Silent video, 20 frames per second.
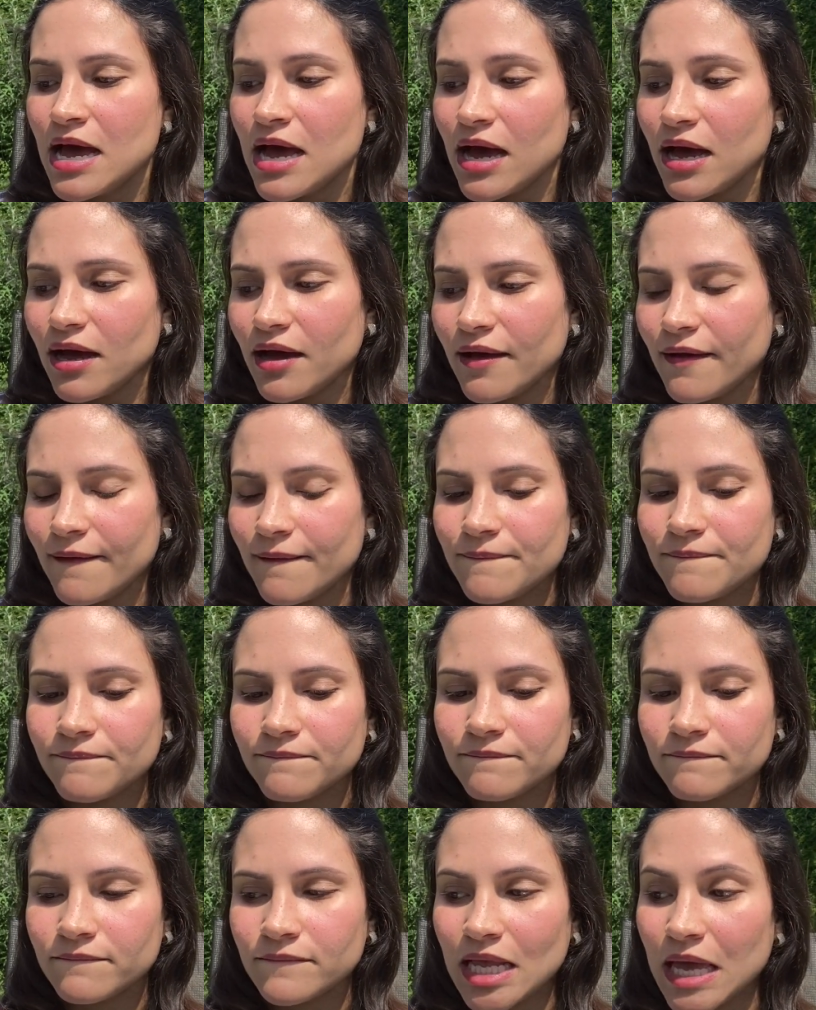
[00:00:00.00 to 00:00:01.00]

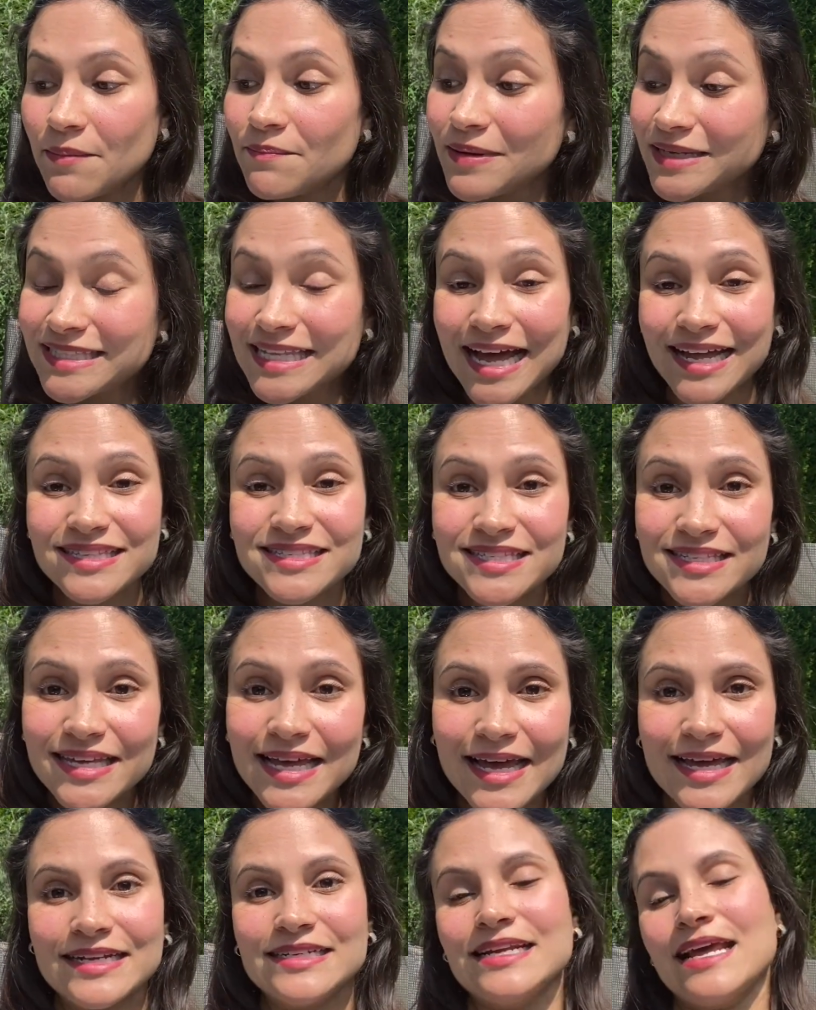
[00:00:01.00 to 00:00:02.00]
But that
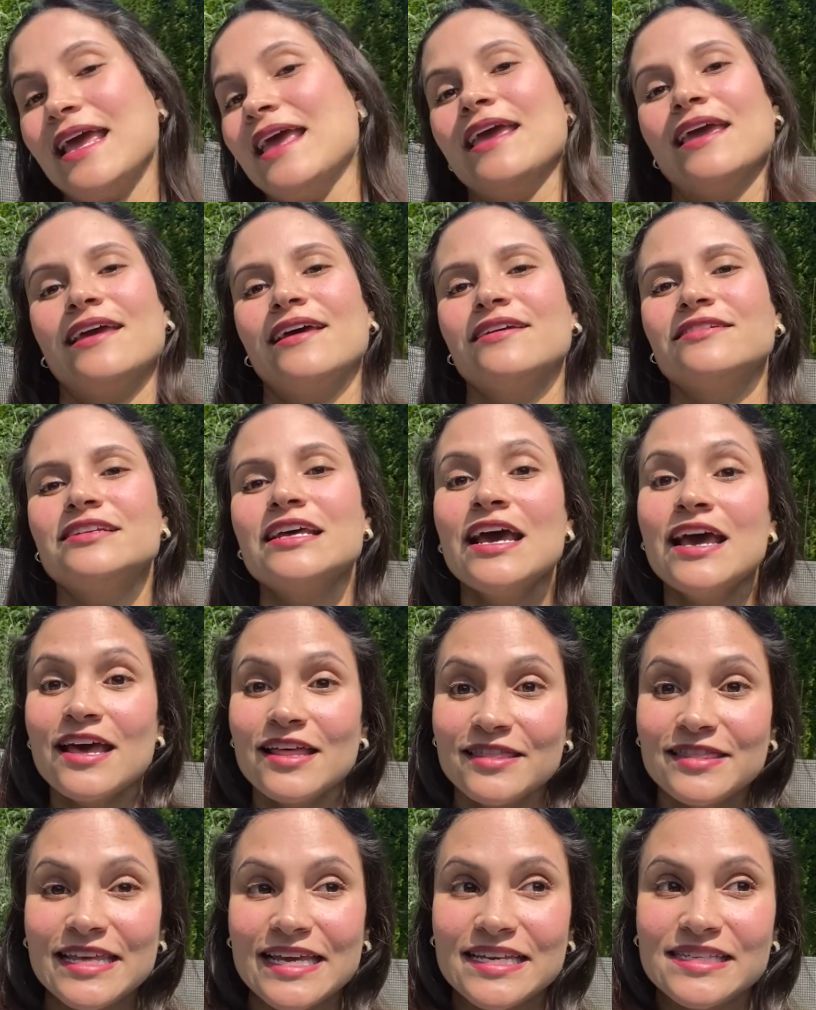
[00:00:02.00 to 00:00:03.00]
said, and
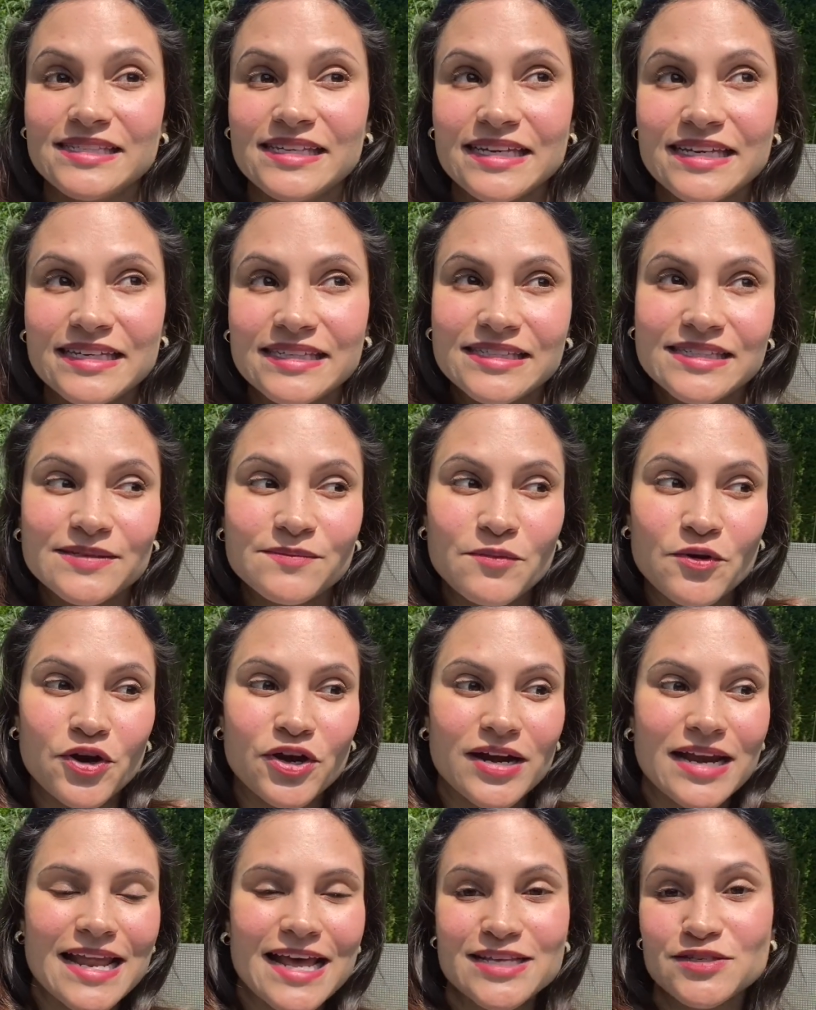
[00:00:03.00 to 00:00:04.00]
this is more
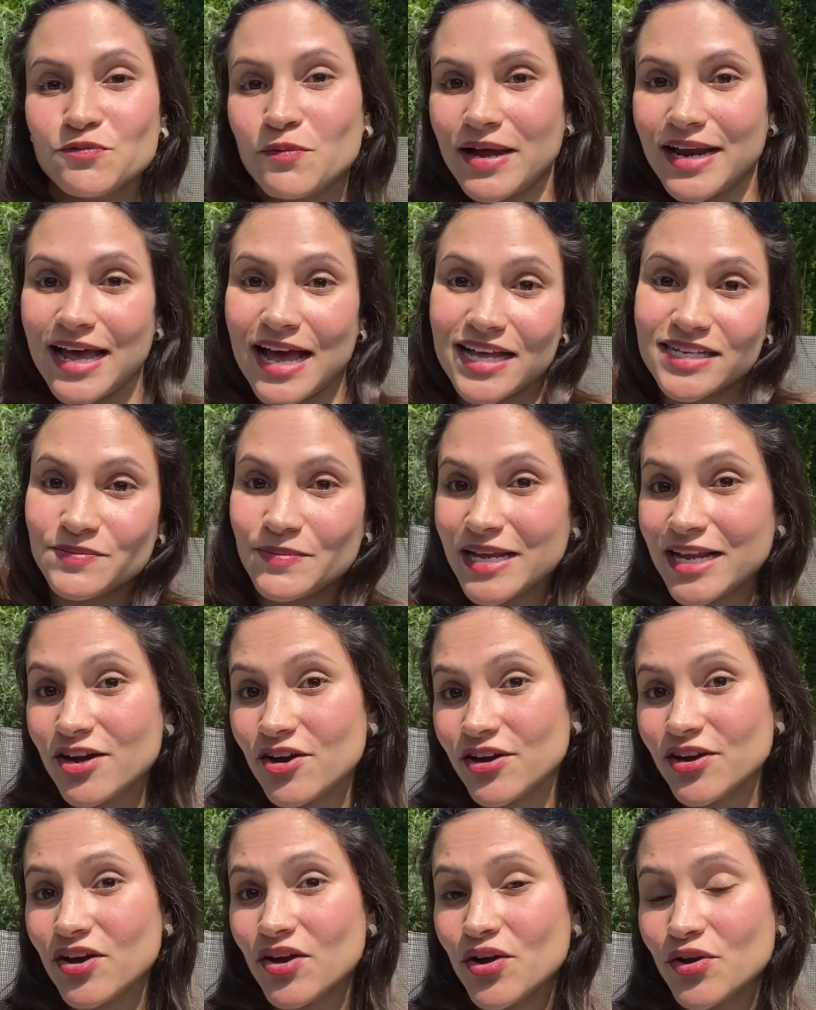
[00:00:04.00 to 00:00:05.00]
or less what has been
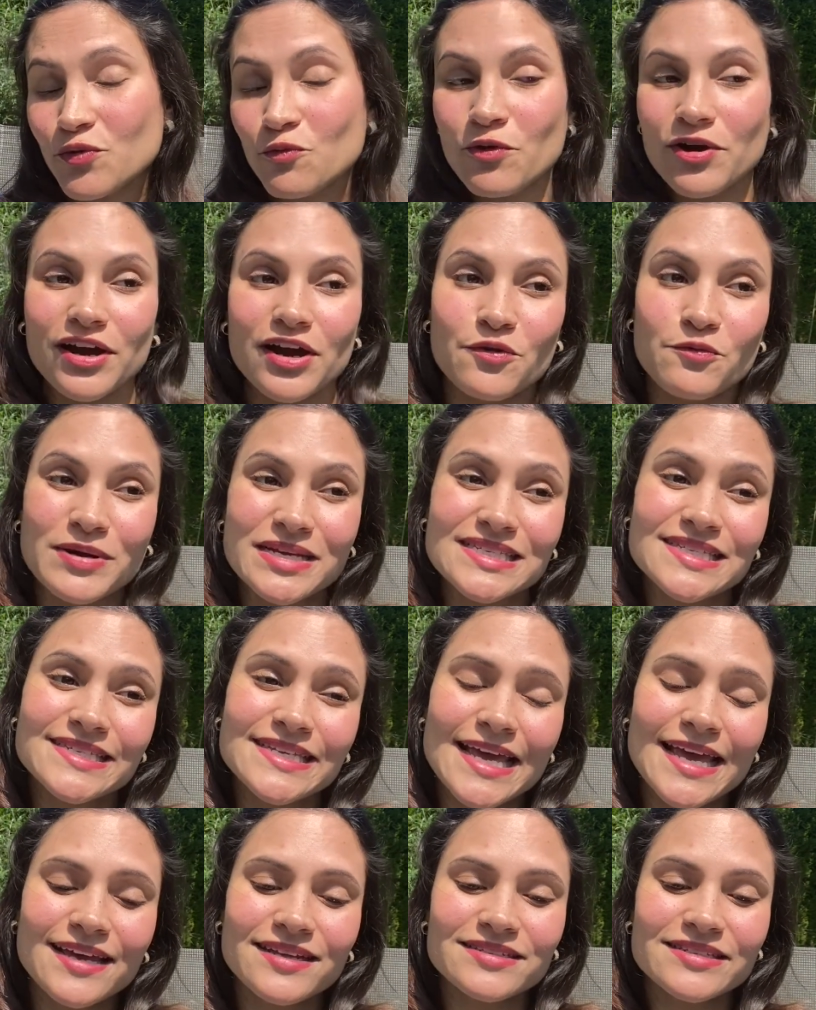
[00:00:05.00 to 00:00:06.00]
going on, where are we
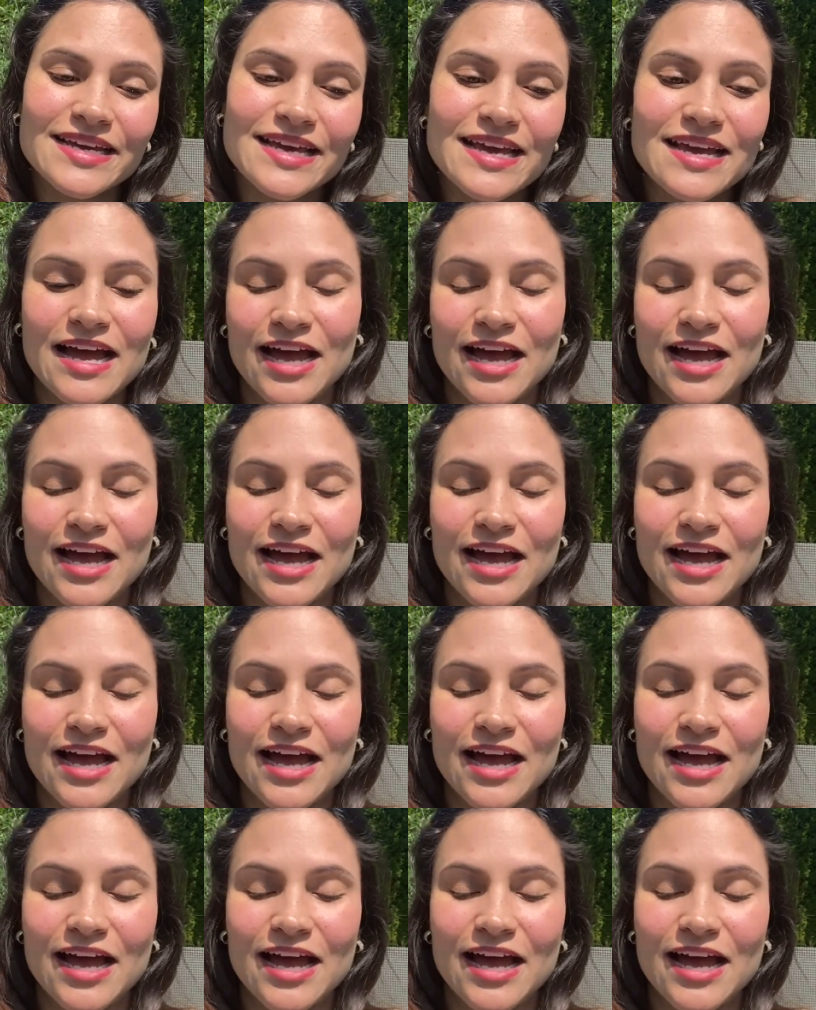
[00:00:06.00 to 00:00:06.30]
standing.